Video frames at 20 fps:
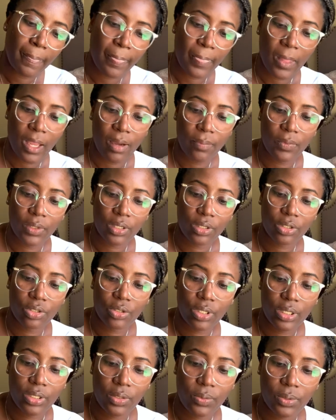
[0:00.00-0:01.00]
Nah, I'm not gonna try
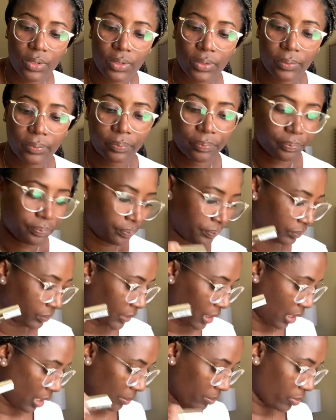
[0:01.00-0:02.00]
this one.
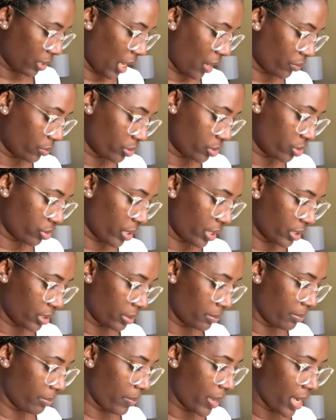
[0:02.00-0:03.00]
I want to try the
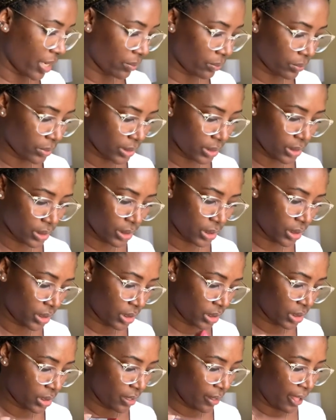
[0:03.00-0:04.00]
matte one.
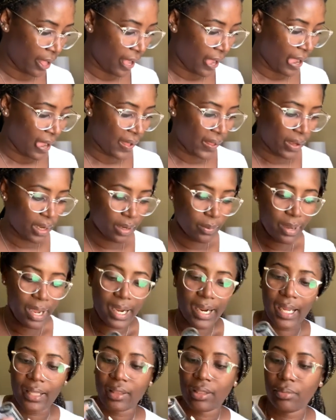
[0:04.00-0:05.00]
I
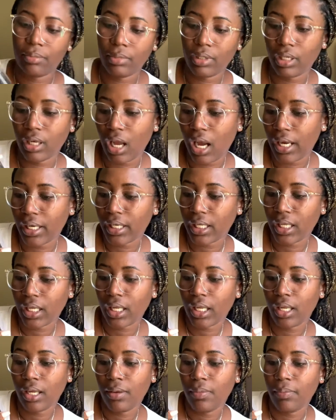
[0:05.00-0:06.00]
got the
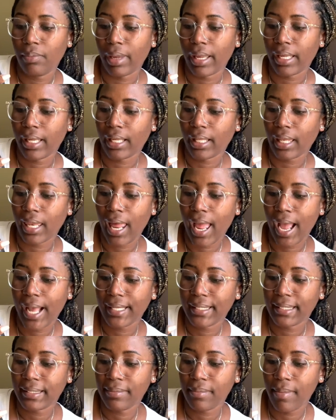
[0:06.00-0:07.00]
Milani Make It
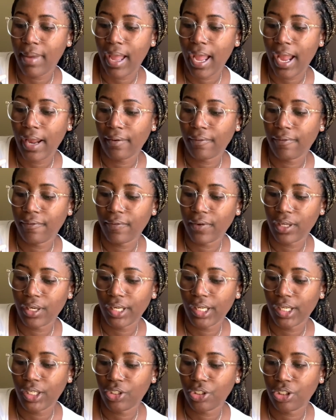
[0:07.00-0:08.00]
Last Matte
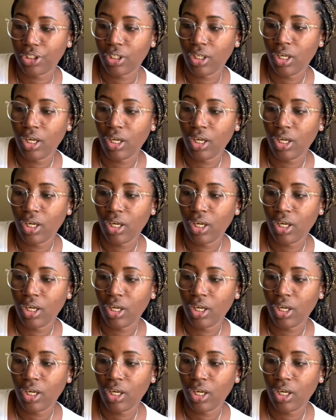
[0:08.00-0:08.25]
Finish